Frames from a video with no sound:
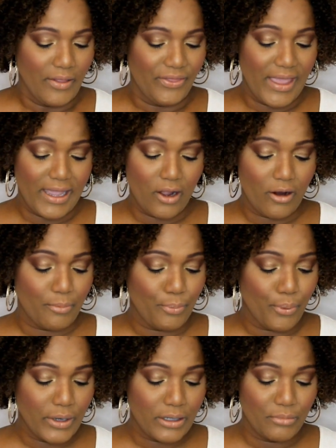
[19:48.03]
they are
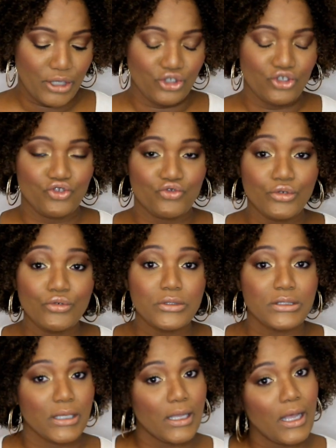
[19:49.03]
pretty much true
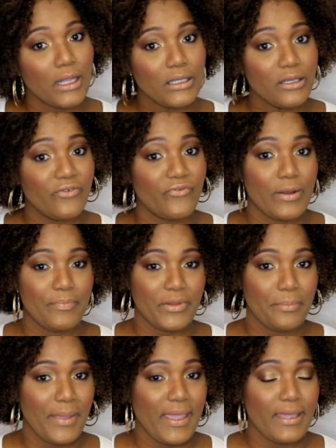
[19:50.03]
to color from
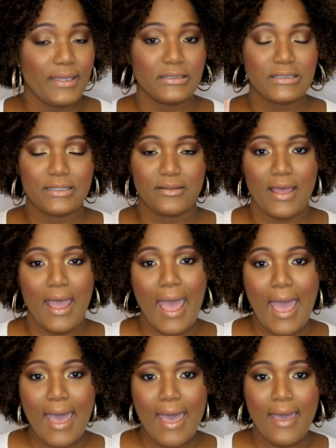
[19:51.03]
the pan to the
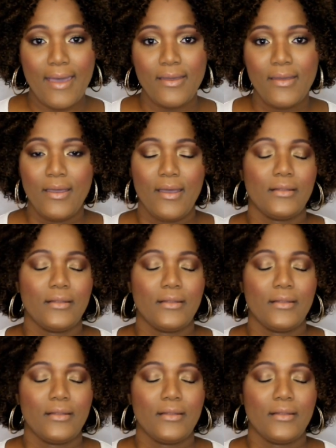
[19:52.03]
eye.